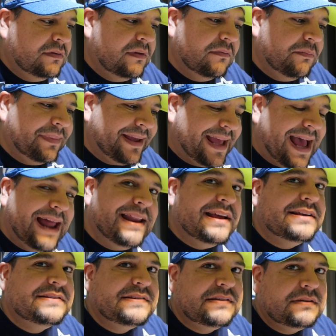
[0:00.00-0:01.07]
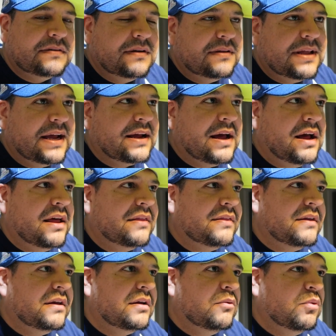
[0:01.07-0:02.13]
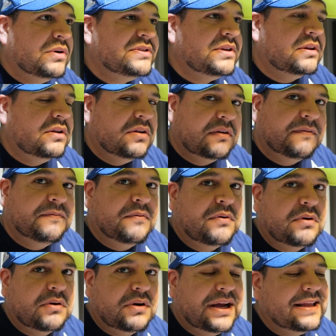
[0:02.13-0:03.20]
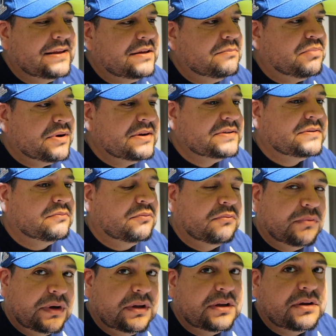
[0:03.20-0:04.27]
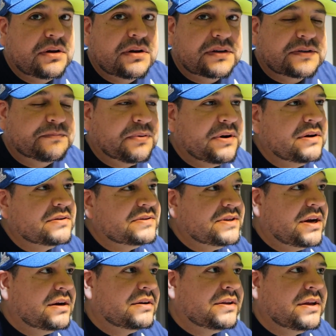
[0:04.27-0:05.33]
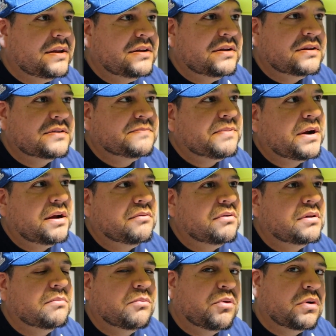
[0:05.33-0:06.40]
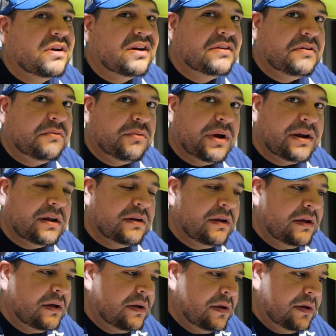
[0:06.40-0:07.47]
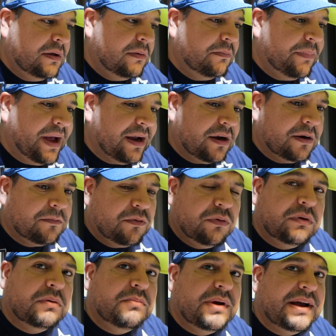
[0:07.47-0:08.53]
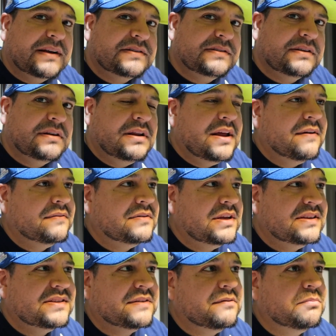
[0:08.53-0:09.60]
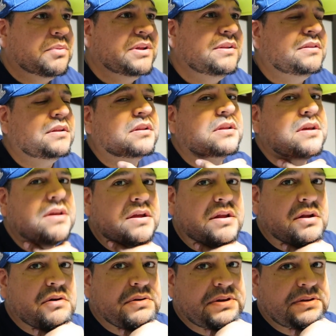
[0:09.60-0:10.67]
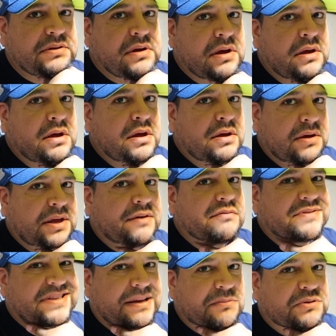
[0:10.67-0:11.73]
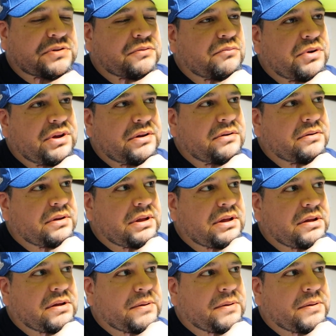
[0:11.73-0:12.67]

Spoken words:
mechanics and that kind of thing, what to look for, he brings really good experience. John Kitna is probably one of the more underrated backup quarterbacks that has ever been in the league. You know, he was able to win